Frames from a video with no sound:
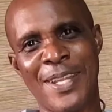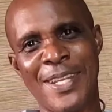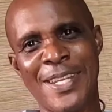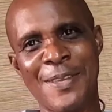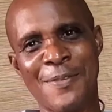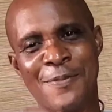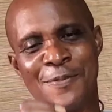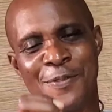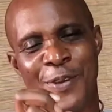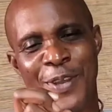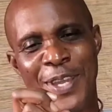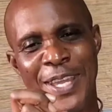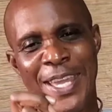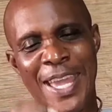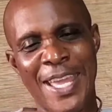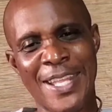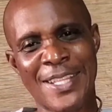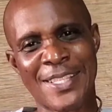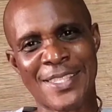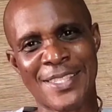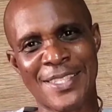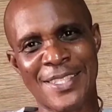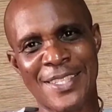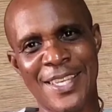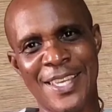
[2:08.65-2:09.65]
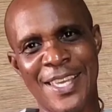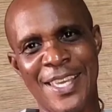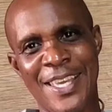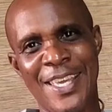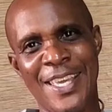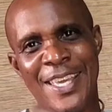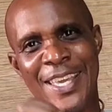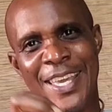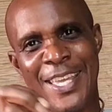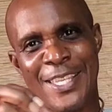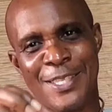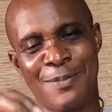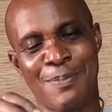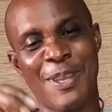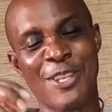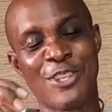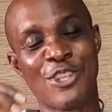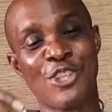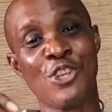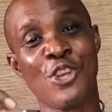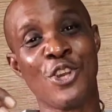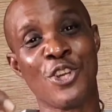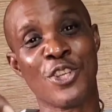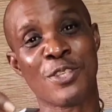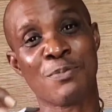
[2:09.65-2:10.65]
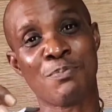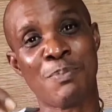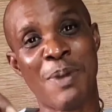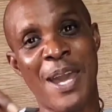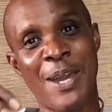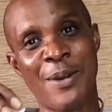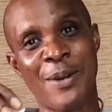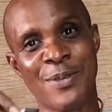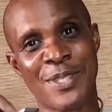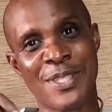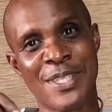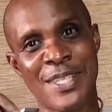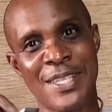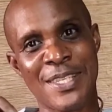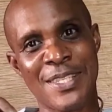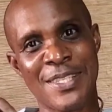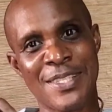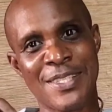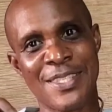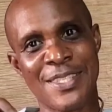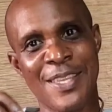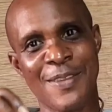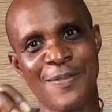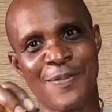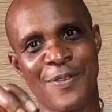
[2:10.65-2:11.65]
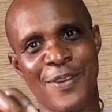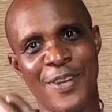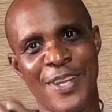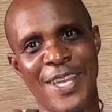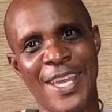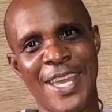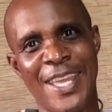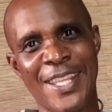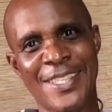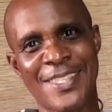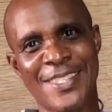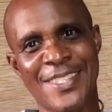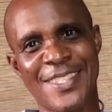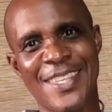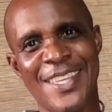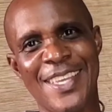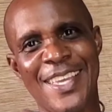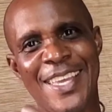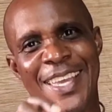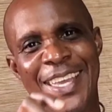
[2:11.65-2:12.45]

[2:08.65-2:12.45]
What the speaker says: They forget, especially your spouses, they forget